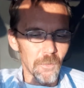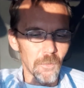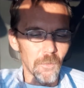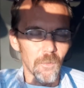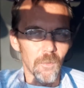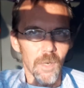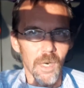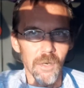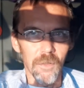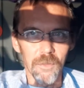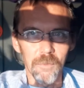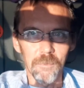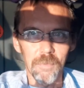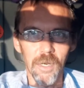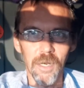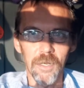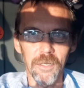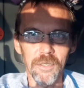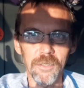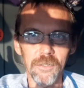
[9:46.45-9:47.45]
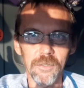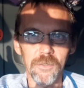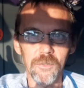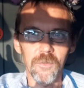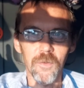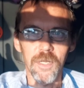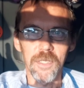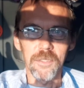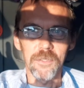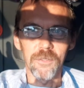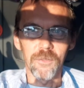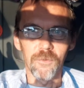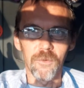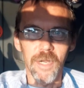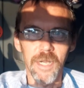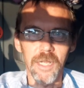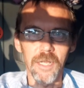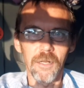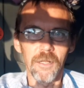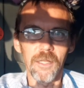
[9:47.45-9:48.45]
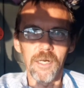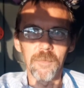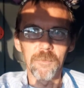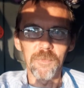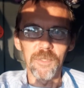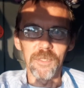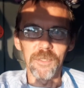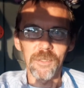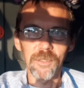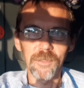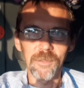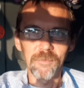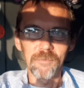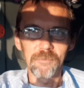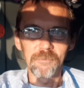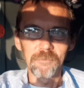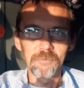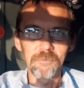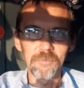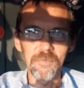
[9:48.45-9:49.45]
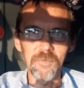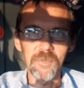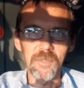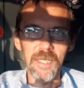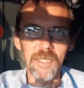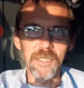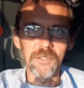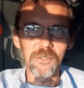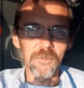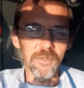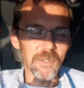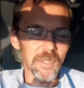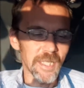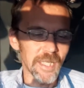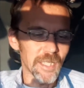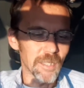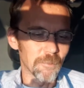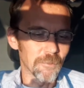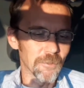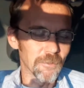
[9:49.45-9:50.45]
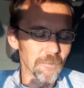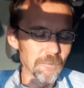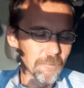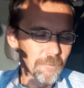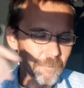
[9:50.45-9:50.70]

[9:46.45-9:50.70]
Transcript: while the park tries to wrangle up this dangerous animal.